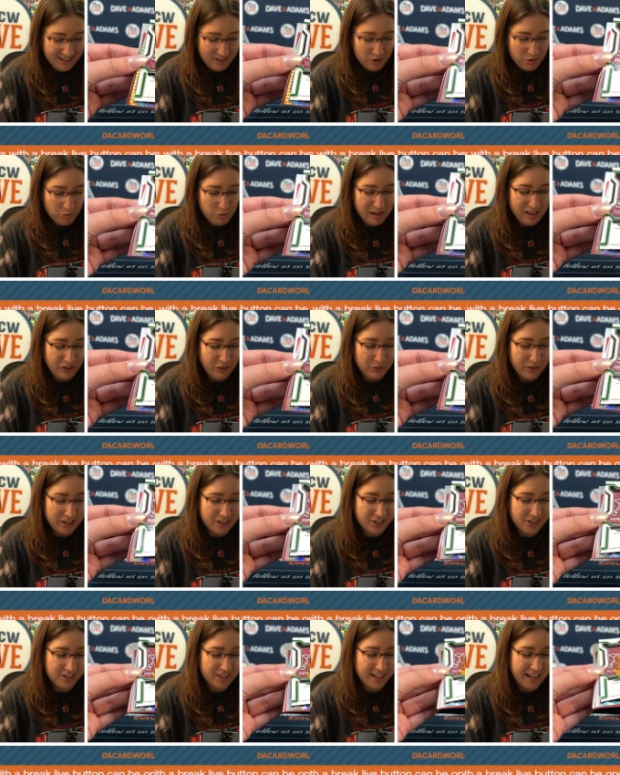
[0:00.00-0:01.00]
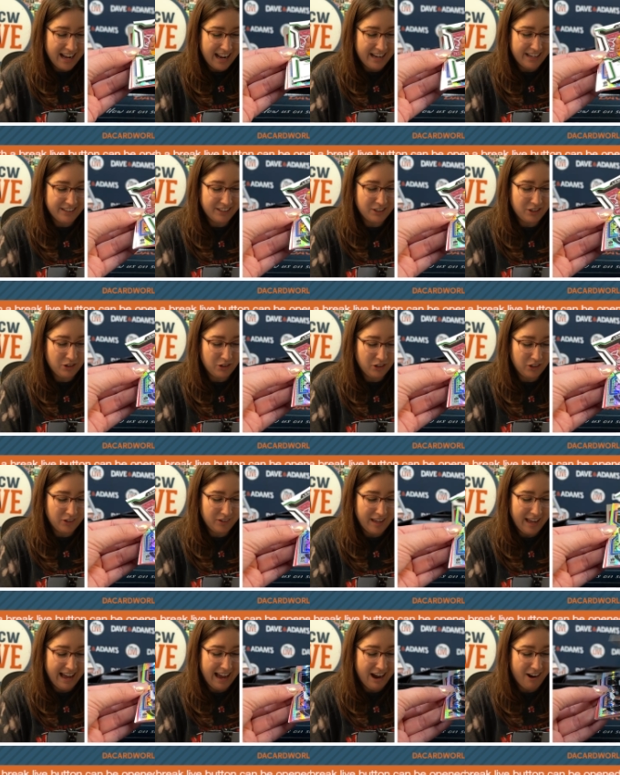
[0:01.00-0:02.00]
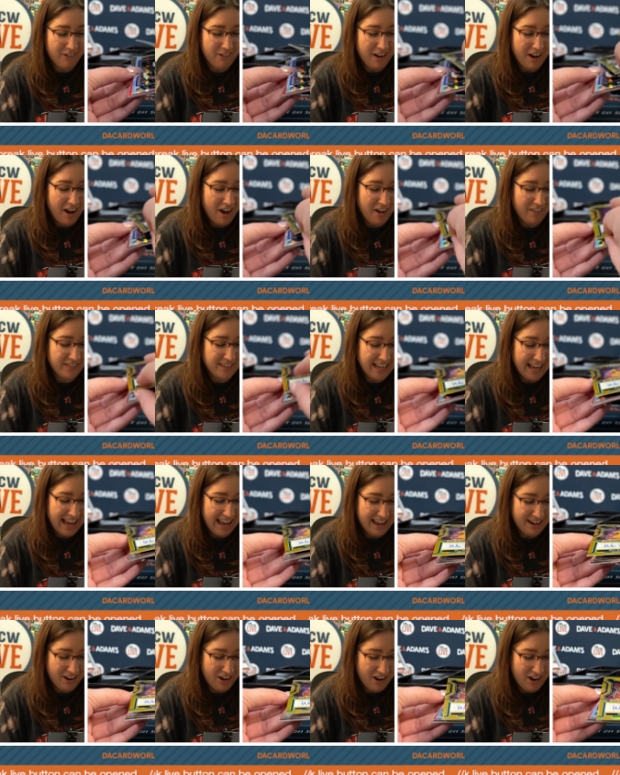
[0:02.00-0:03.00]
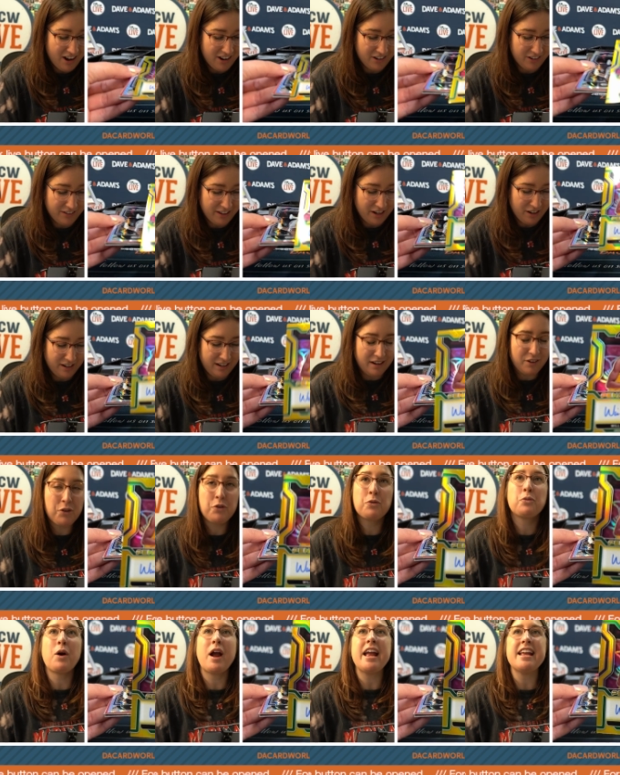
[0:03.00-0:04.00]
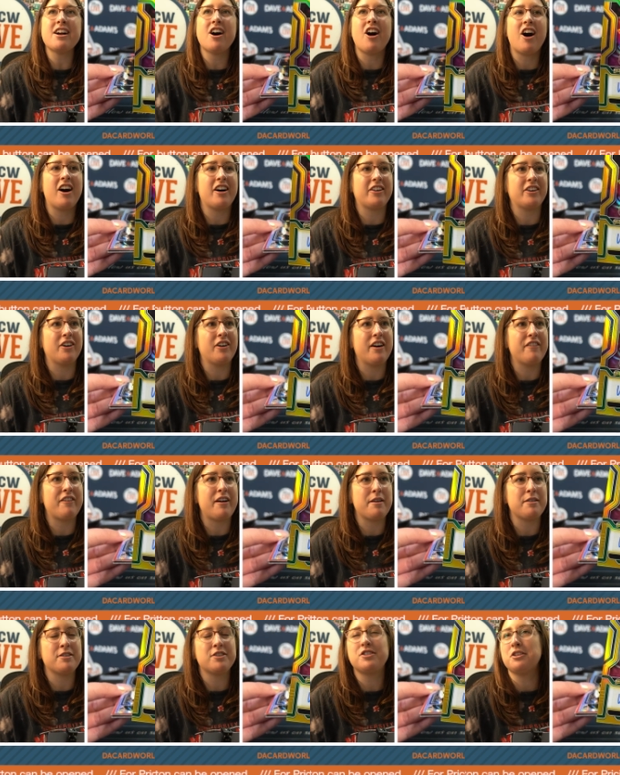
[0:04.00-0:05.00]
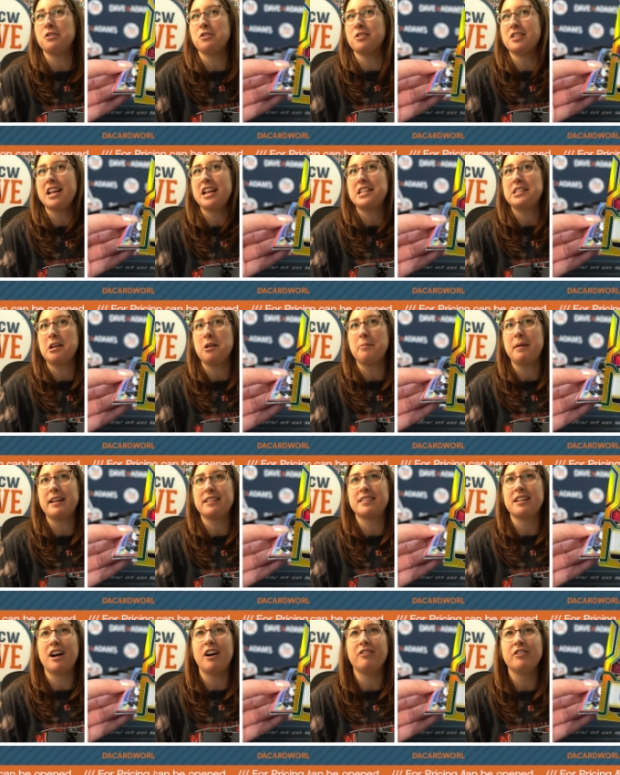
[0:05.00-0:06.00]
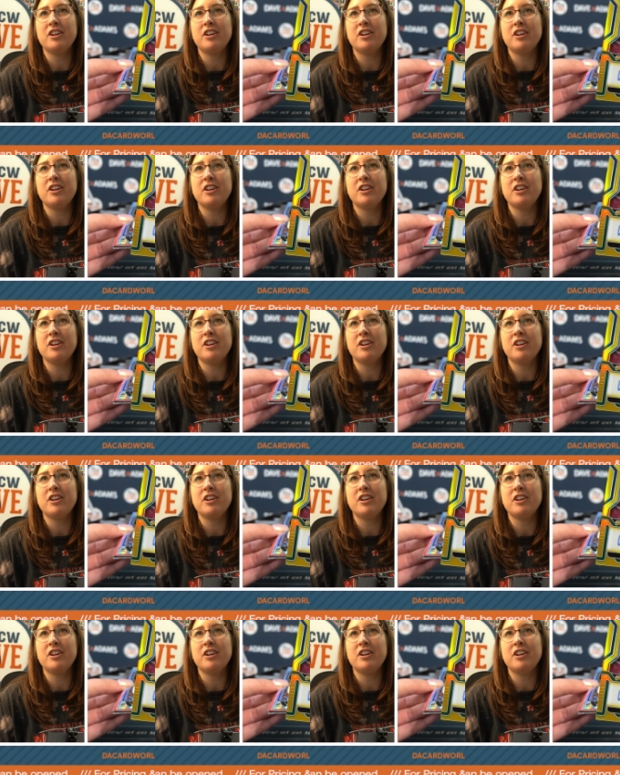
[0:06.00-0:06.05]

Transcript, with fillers: Will Richardson on the gold out of 10 auto there. Great auto, if I do say so myself.